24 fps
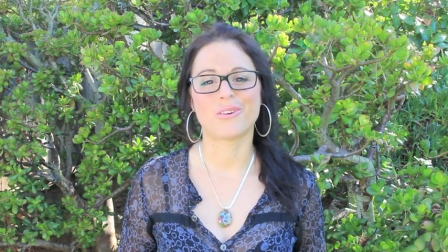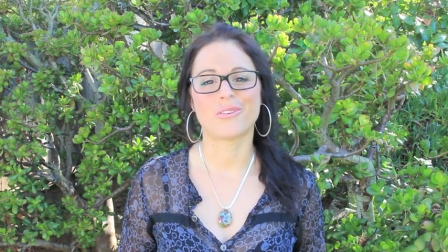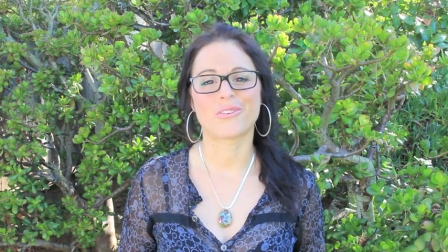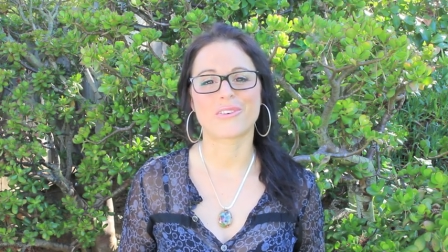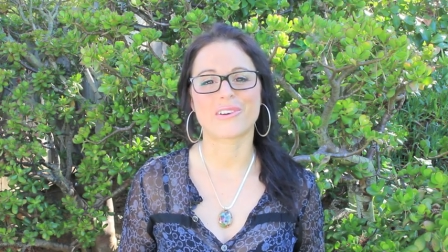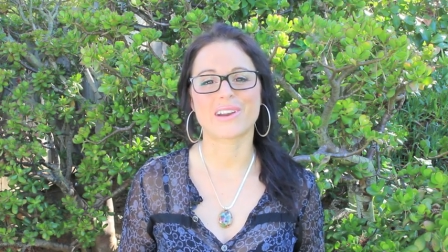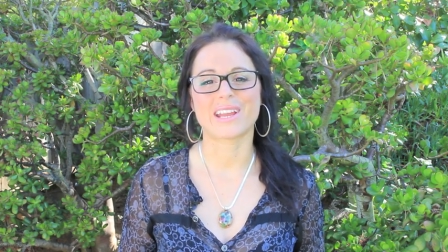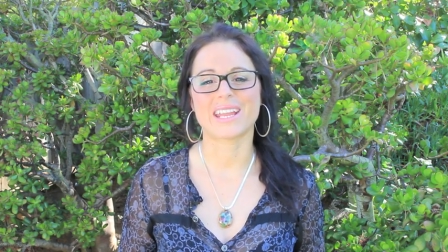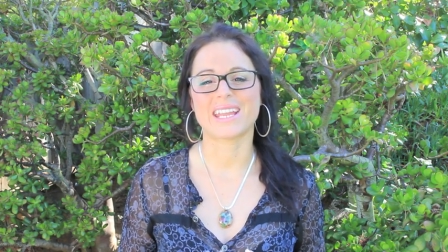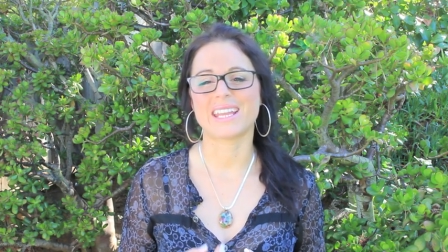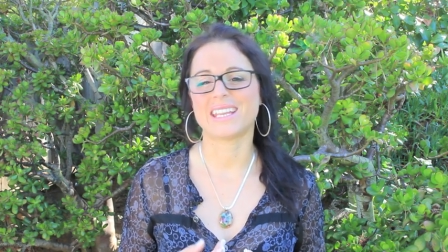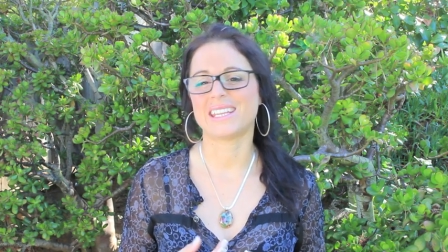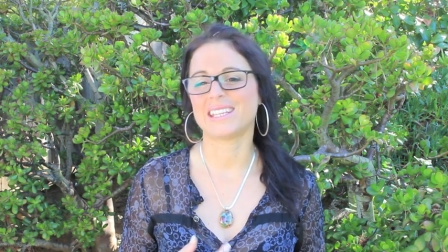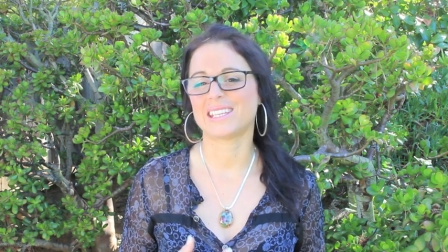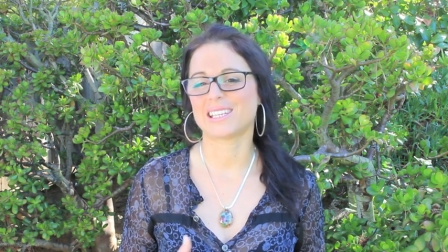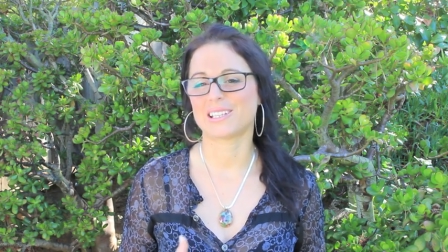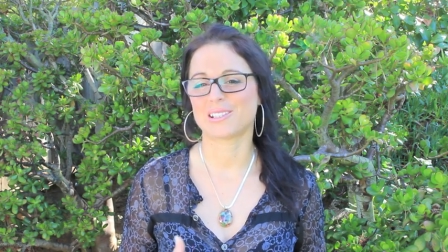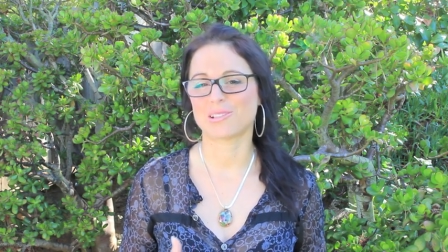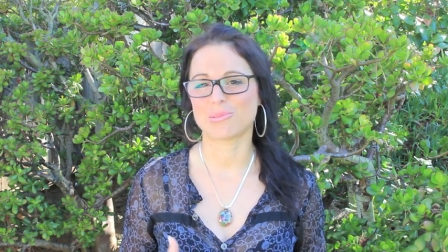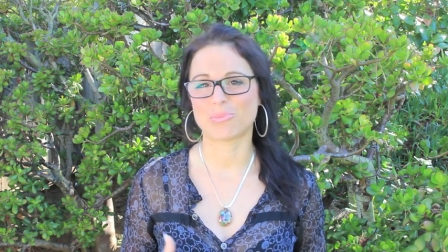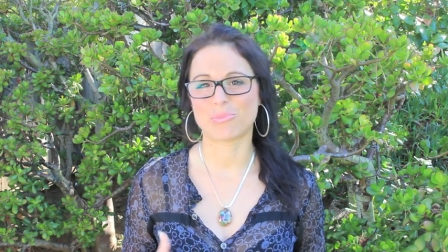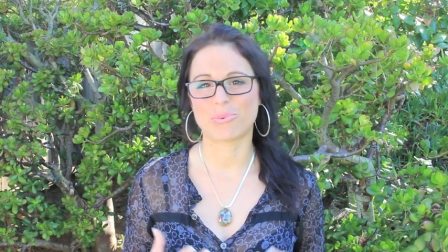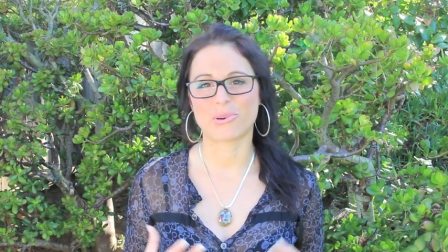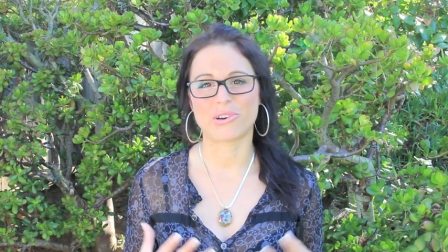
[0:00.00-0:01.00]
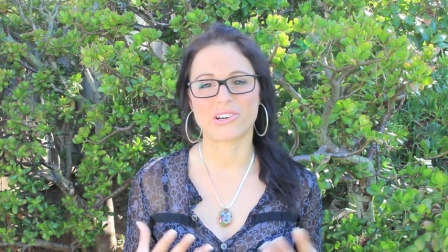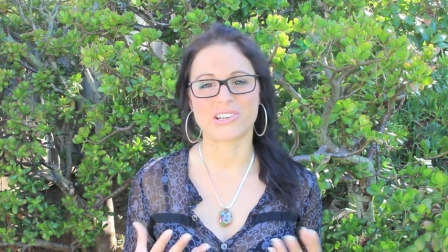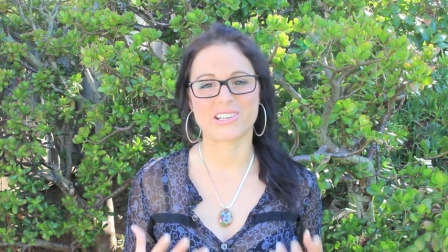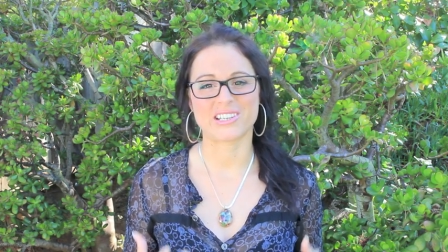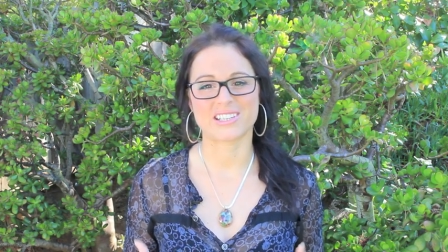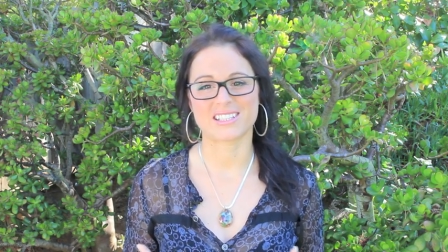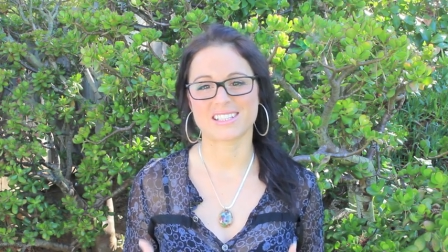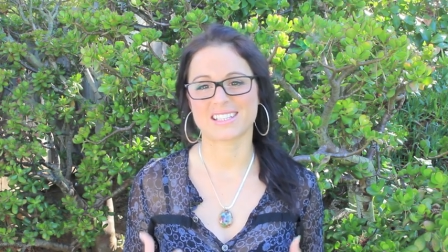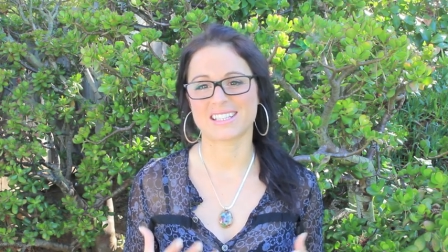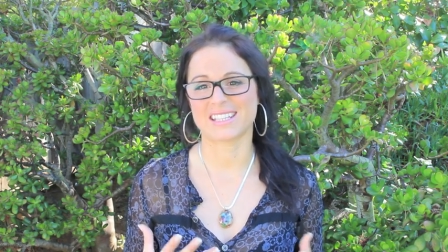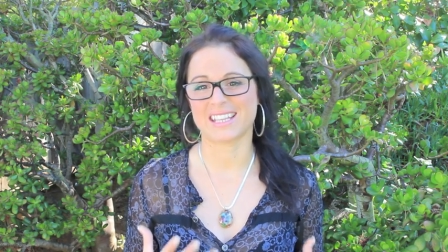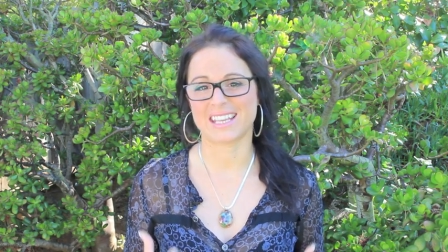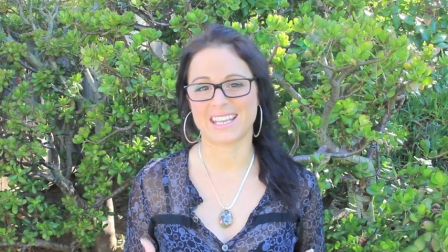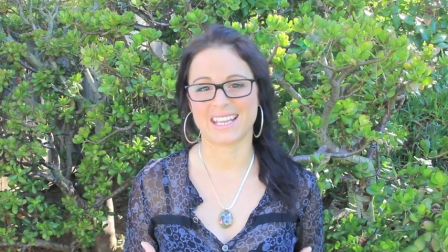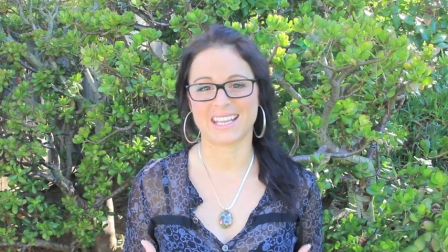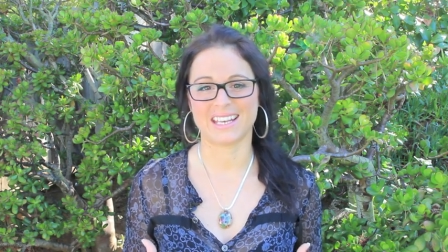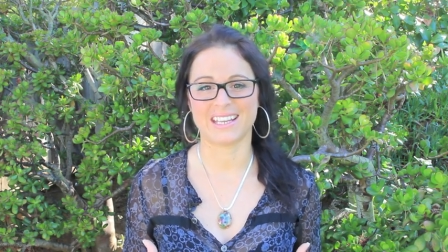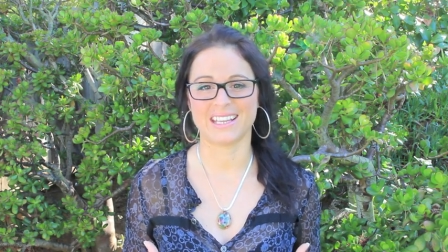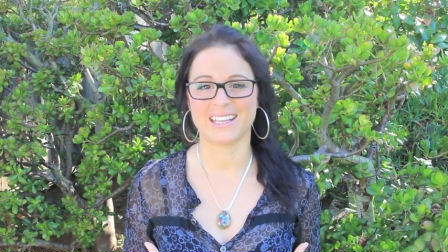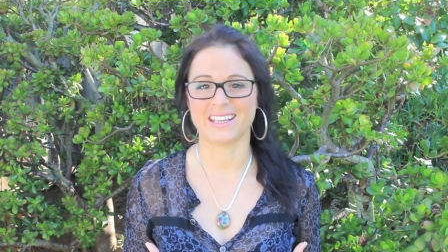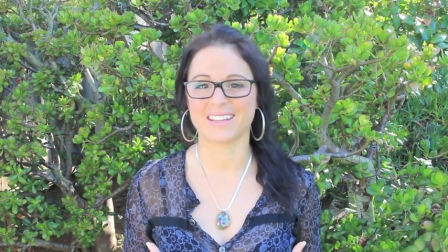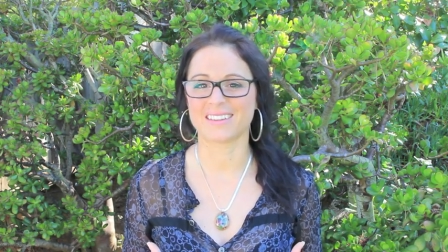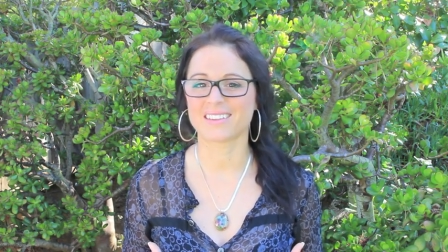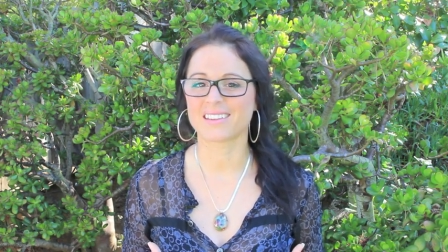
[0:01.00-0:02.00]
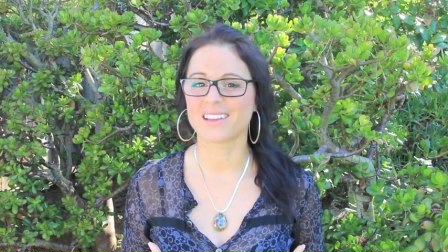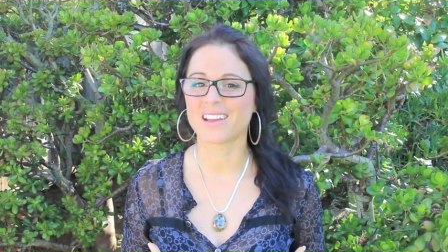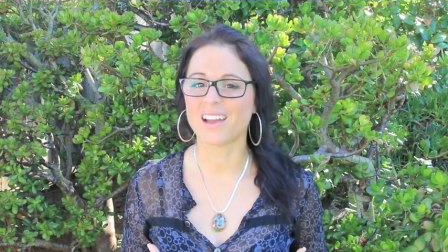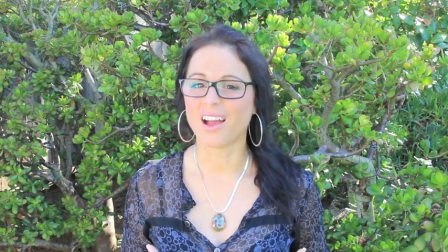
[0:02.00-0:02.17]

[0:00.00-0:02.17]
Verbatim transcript: radiant person in it.